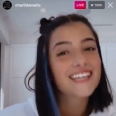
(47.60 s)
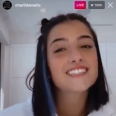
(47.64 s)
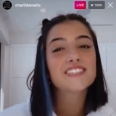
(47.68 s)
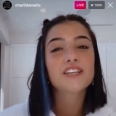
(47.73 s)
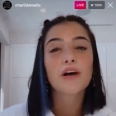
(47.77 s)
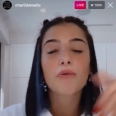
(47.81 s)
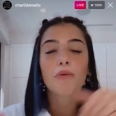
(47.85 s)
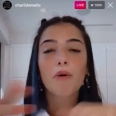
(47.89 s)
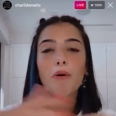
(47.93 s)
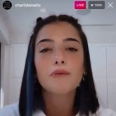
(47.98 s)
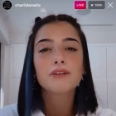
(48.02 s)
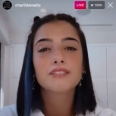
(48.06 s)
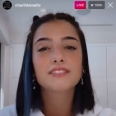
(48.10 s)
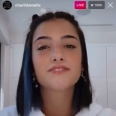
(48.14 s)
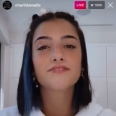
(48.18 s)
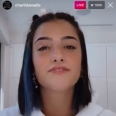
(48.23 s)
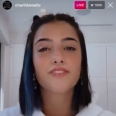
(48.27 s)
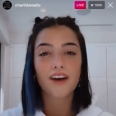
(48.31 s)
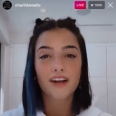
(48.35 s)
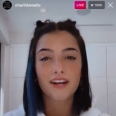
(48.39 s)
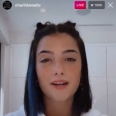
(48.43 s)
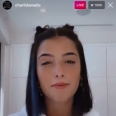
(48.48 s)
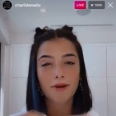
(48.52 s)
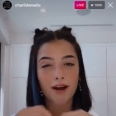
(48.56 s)
so what was
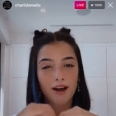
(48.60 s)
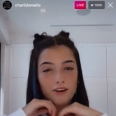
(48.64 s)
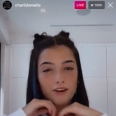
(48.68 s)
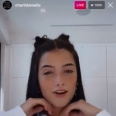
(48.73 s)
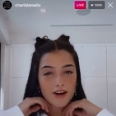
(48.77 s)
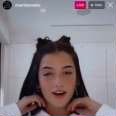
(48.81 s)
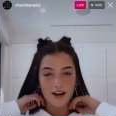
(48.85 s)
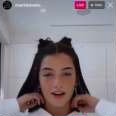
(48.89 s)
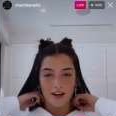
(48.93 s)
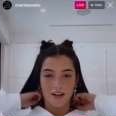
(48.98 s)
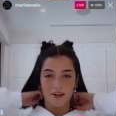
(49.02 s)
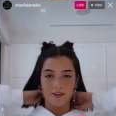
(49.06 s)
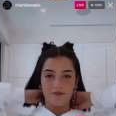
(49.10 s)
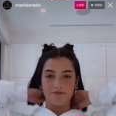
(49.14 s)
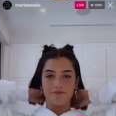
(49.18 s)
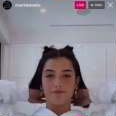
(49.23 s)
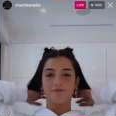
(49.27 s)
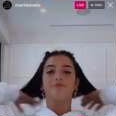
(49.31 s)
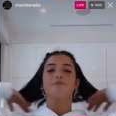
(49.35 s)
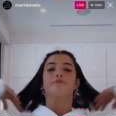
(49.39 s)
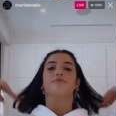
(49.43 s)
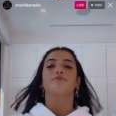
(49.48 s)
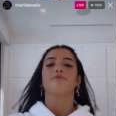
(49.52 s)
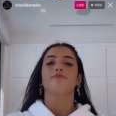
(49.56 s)
fun about
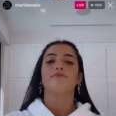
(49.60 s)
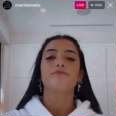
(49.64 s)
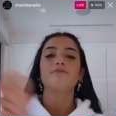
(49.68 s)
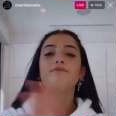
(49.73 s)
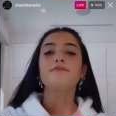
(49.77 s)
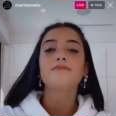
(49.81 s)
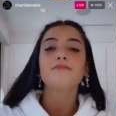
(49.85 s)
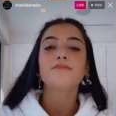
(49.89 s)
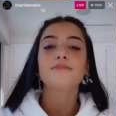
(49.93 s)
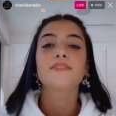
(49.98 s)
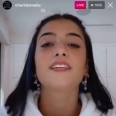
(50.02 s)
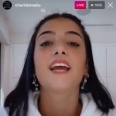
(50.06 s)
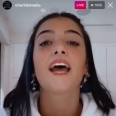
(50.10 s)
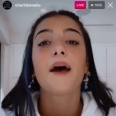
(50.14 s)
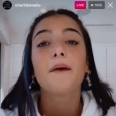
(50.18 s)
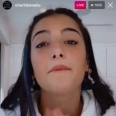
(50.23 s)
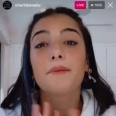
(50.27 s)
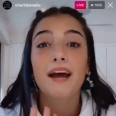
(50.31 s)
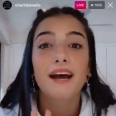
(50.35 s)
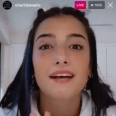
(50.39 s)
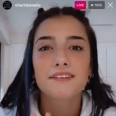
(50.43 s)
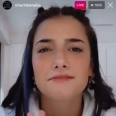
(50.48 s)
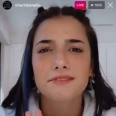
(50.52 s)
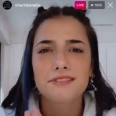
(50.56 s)
um I'm
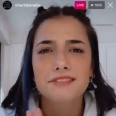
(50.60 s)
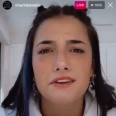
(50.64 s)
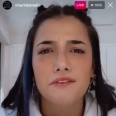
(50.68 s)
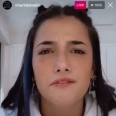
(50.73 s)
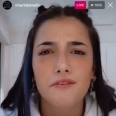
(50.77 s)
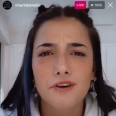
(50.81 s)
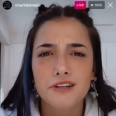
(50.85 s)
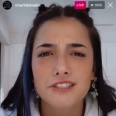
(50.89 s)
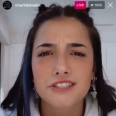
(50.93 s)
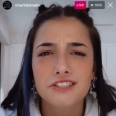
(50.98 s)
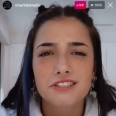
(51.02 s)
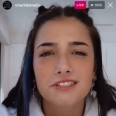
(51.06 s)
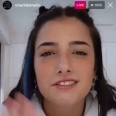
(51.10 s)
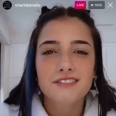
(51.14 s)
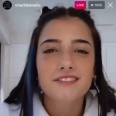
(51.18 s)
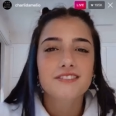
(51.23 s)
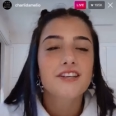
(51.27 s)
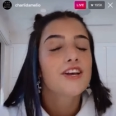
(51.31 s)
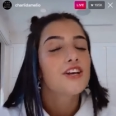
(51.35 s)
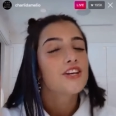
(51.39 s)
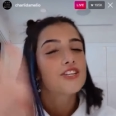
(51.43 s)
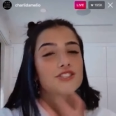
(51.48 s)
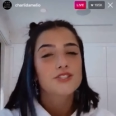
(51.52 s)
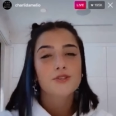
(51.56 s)
gonna ask myself
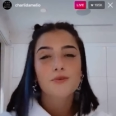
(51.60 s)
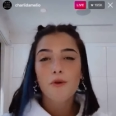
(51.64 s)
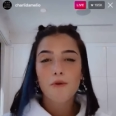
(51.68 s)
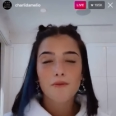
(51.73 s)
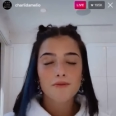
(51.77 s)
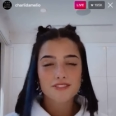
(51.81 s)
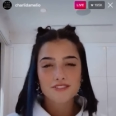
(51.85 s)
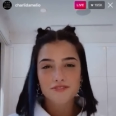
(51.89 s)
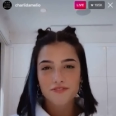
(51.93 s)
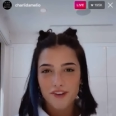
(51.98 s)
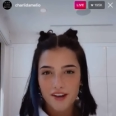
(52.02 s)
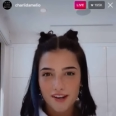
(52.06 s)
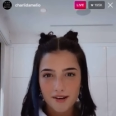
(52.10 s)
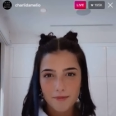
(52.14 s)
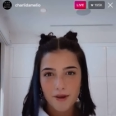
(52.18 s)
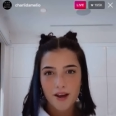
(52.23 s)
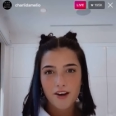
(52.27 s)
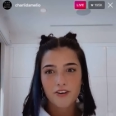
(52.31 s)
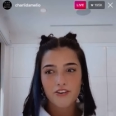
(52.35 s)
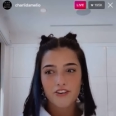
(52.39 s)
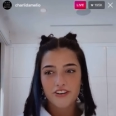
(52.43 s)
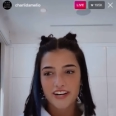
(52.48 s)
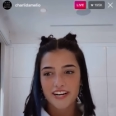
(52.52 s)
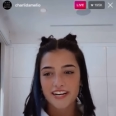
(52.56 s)
questions. So what was fun
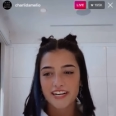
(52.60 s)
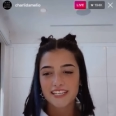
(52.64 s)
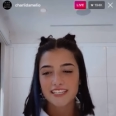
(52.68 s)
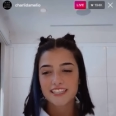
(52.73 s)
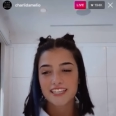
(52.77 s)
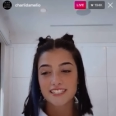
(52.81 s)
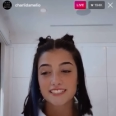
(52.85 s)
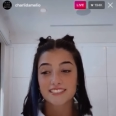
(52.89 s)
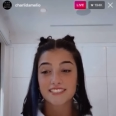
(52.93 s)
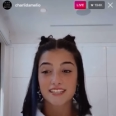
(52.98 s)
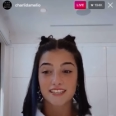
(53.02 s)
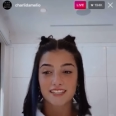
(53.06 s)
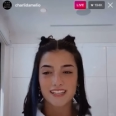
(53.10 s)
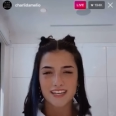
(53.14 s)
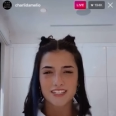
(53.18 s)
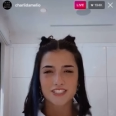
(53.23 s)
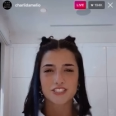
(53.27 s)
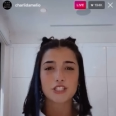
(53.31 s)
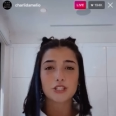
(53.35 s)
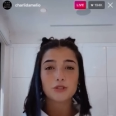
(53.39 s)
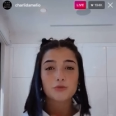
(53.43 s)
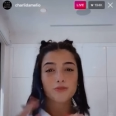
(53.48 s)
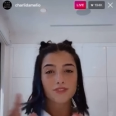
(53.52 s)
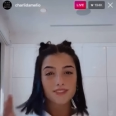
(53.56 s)
about creating this
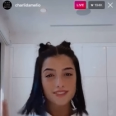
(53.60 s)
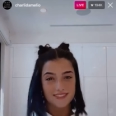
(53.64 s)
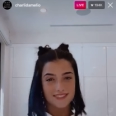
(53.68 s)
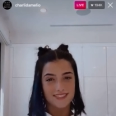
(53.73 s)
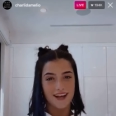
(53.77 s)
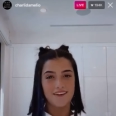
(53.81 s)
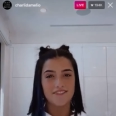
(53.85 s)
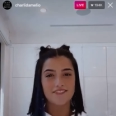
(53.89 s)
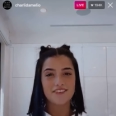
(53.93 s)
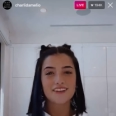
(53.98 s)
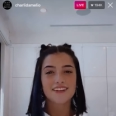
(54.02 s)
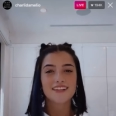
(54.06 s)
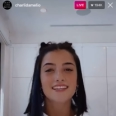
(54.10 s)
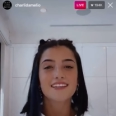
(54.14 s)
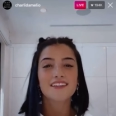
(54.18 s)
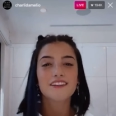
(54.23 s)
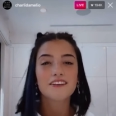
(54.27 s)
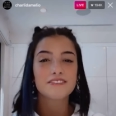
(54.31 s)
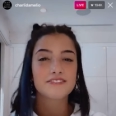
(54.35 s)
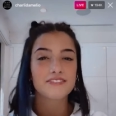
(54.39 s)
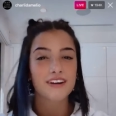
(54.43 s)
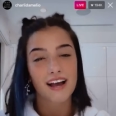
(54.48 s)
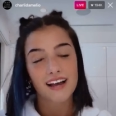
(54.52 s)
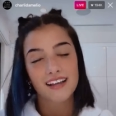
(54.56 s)
collection was definitely
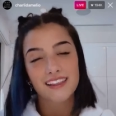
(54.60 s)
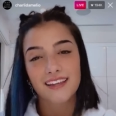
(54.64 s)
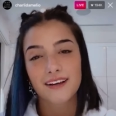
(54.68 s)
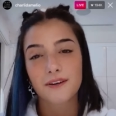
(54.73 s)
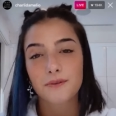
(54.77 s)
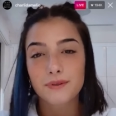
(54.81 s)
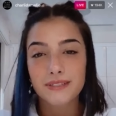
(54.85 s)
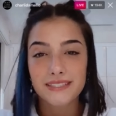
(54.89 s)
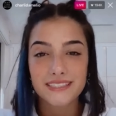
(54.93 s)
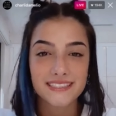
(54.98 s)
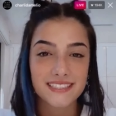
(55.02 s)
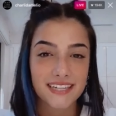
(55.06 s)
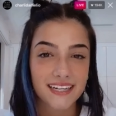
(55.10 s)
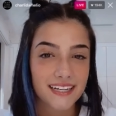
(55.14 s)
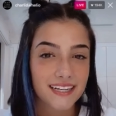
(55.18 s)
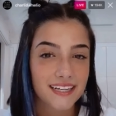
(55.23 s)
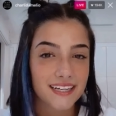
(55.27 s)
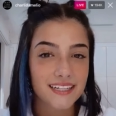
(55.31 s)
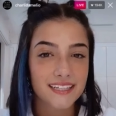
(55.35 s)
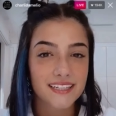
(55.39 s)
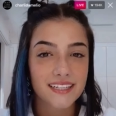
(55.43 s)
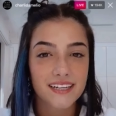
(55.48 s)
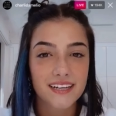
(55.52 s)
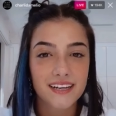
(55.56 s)
the fact that we did
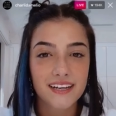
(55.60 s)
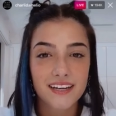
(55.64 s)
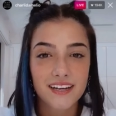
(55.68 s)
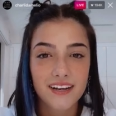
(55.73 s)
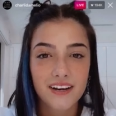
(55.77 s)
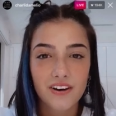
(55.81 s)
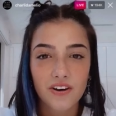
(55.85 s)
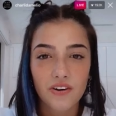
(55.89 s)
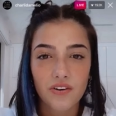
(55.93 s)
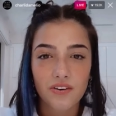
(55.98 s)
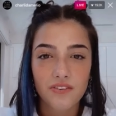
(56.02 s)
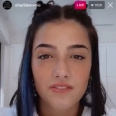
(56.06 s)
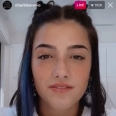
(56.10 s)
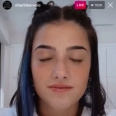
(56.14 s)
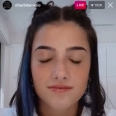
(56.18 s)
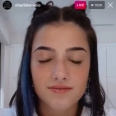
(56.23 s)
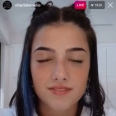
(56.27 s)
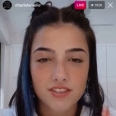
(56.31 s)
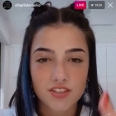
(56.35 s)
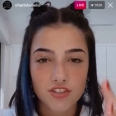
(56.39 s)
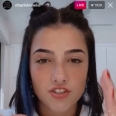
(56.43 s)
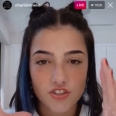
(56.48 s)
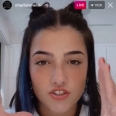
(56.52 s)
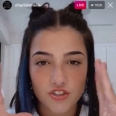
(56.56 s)
it
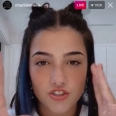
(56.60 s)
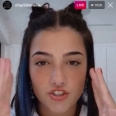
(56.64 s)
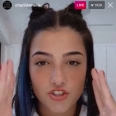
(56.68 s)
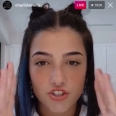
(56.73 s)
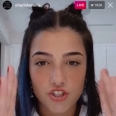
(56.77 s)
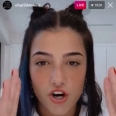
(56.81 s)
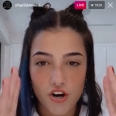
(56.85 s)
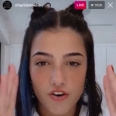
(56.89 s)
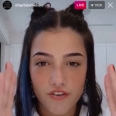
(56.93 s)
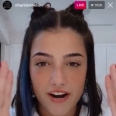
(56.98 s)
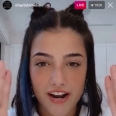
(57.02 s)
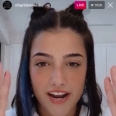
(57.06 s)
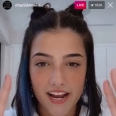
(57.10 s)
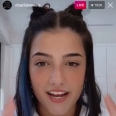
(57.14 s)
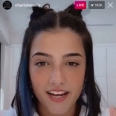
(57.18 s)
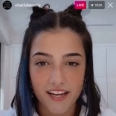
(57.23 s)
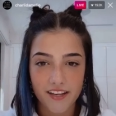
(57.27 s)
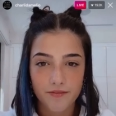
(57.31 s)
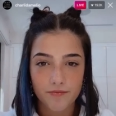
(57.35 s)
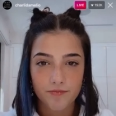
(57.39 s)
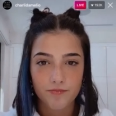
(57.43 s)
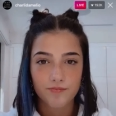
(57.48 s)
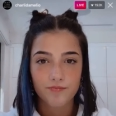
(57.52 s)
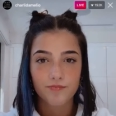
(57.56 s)

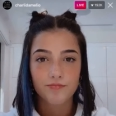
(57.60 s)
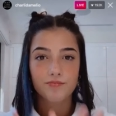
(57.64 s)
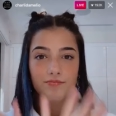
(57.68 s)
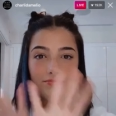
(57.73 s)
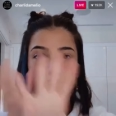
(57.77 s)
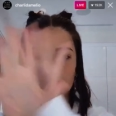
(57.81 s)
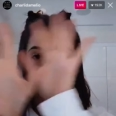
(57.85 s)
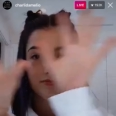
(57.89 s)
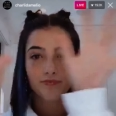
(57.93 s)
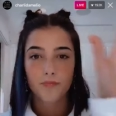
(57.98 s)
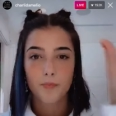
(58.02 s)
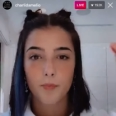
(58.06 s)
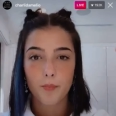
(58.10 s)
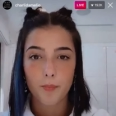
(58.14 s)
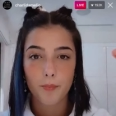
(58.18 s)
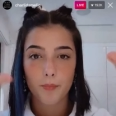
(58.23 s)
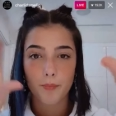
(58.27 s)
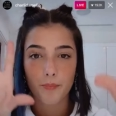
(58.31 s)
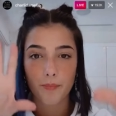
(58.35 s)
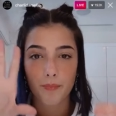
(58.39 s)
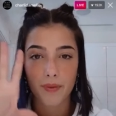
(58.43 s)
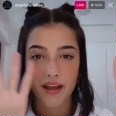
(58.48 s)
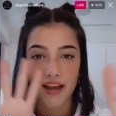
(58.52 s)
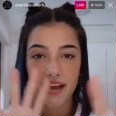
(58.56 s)
during
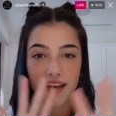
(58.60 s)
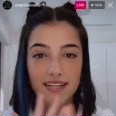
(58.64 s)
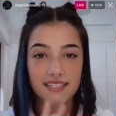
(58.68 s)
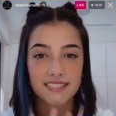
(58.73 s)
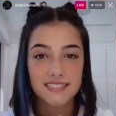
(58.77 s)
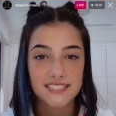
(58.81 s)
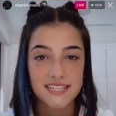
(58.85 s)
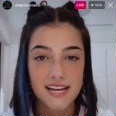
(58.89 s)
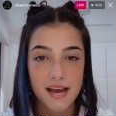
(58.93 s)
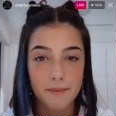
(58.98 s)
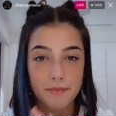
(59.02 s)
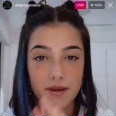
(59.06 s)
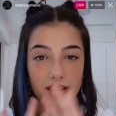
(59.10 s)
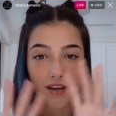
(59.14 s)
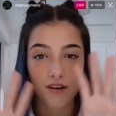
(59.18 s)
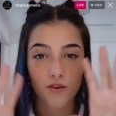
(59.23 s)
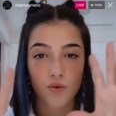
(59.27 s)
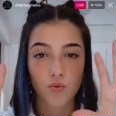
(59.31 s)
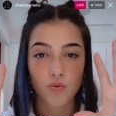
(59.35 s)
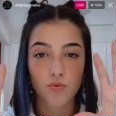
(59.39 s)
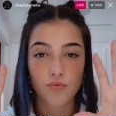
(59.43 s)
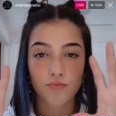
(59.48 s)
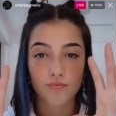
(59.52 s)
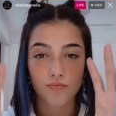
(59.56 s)
pandemic
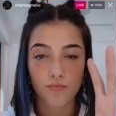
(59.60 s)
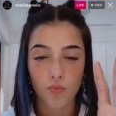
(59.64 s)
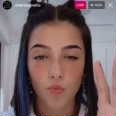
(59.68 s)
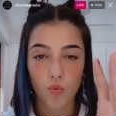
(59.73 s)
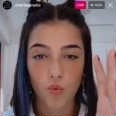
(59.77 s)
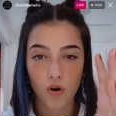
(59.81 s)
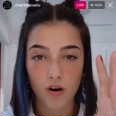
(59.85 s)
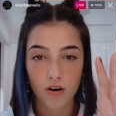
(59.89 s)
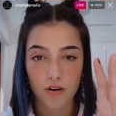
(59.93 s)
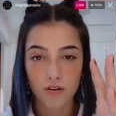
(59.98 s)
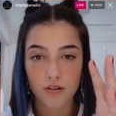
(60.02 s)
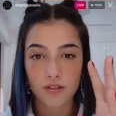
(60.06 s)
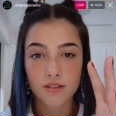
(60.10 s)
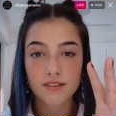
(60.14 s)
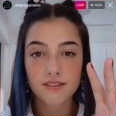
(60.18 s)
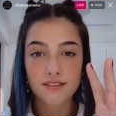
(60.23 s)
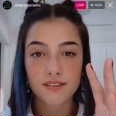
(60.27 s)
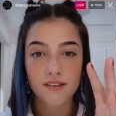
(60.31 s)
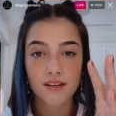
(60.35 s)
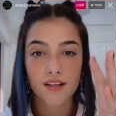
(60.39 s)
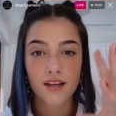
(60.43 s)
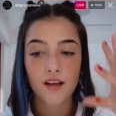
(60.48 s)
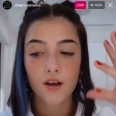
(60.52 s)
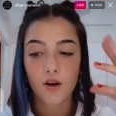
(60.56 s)

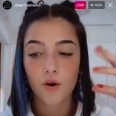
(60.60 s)
world,